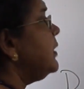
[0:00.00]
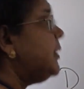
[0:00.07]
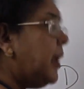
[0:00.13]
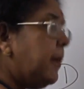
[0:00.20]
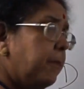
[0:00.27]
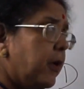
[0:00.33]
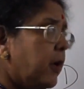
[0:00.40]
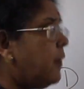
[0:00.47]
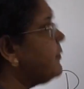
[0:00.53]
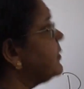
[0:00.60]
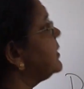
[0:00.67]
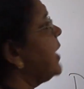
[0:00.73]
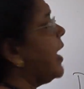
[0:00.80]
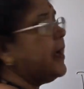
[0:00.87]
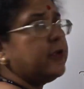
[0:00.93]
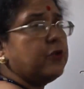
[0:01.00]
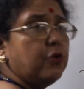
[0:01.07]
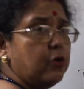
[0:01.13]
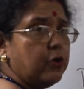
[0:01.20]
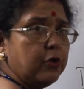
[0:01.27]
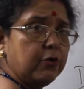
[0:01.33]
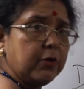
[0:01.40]
I
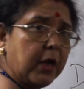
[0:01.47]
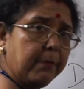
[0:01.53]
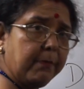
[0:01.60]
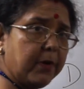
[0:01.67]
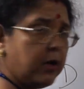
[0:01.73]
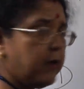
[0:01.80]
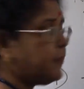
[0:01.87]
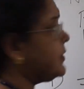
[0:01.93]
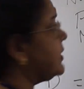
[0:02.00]
told you number of